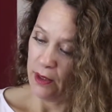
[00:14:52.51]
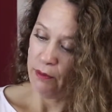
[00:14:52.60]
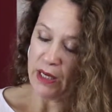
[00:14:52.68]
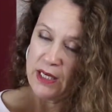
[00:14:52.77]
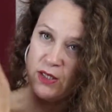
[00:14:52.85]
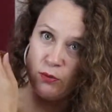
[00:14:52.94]

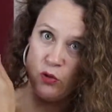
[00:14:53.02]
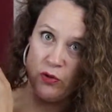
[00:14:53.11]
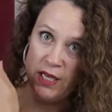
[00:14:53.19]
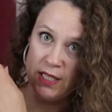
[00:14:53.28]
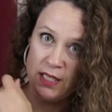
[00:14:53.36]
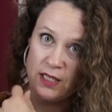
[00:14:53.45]
pick some more of
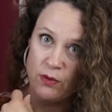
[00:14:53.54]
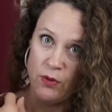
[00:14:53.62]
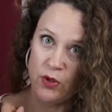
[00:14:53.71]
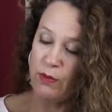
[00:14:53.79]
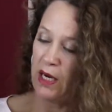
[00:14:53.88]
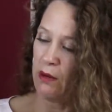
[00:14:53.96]
these because I
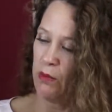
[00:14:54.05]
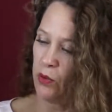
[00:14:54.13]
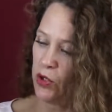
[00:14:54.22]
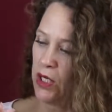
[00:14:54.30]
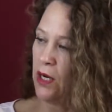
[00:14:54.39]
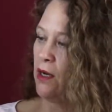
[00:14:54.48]
want to make a
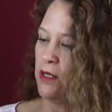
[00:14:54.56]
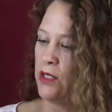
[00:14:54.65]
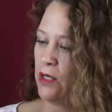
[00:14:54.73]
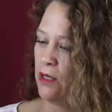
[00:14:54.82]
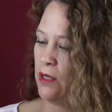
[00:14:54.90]
multicoloured.